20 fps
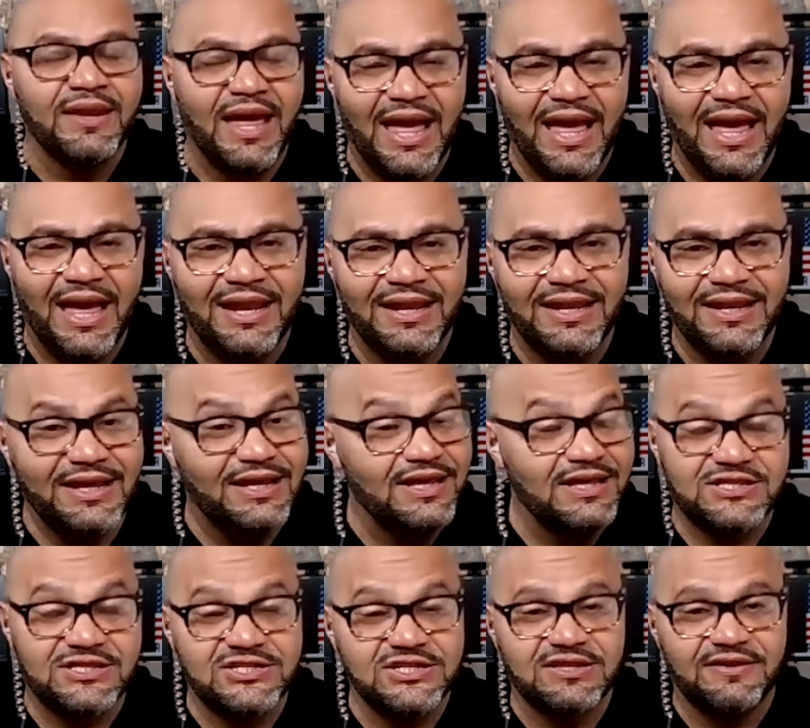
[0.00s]
And
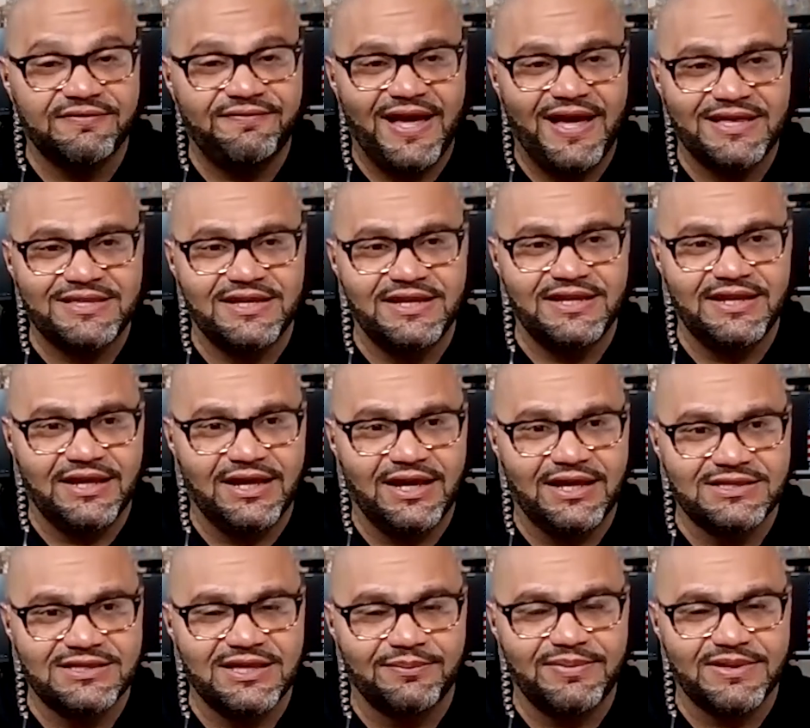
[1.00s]
it's just a fascinating
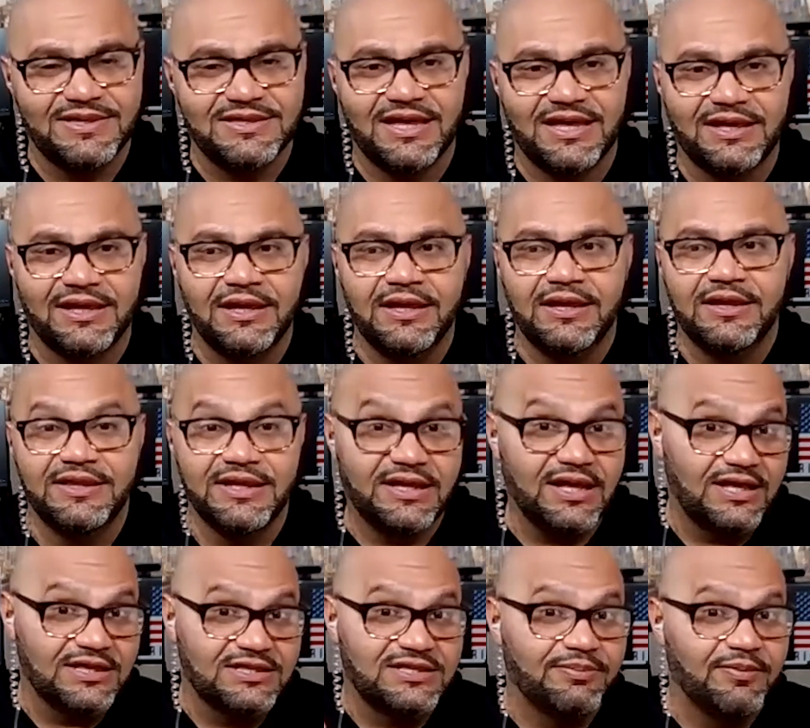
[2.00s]
concept. It's like the
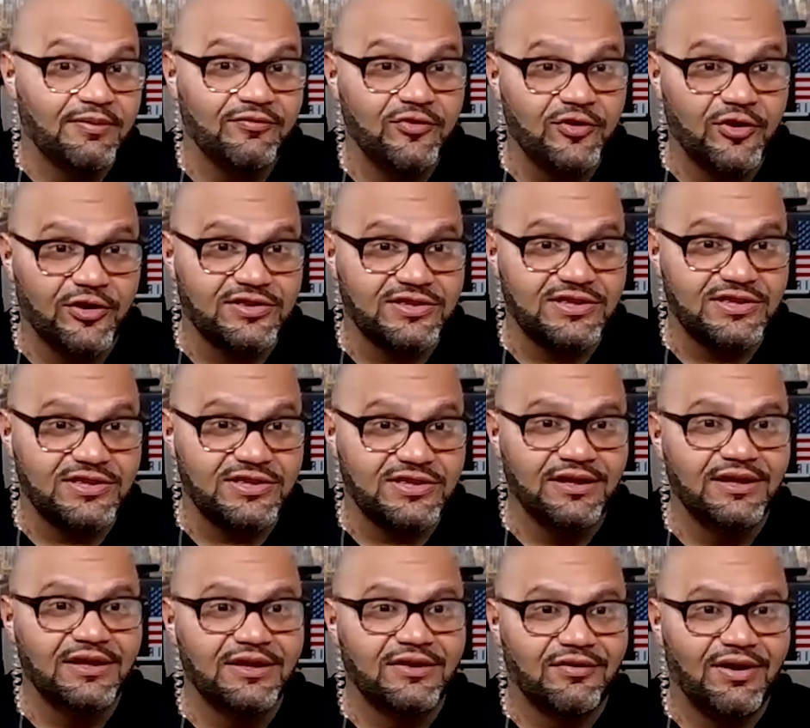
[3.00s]
concept of New York City,
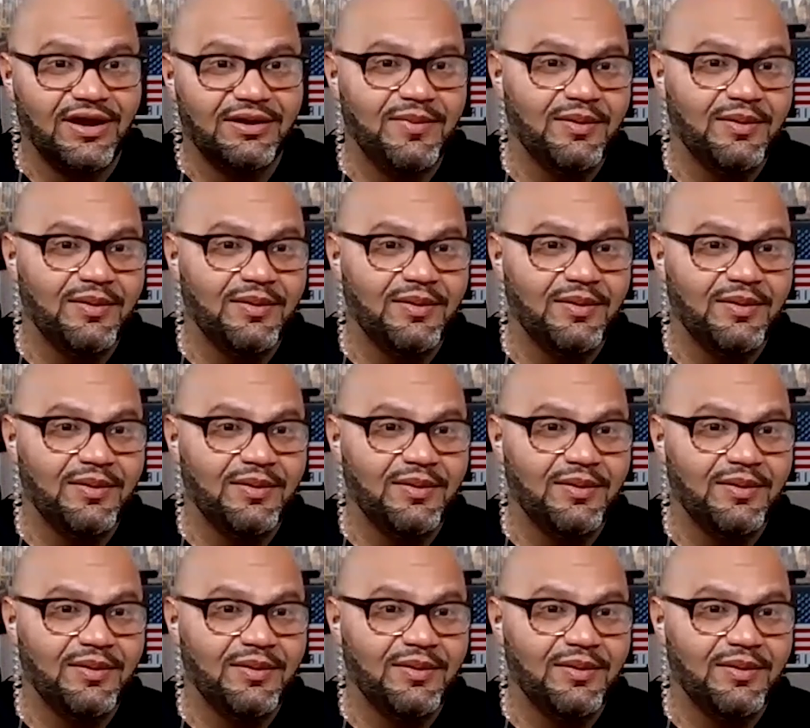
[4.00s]
right?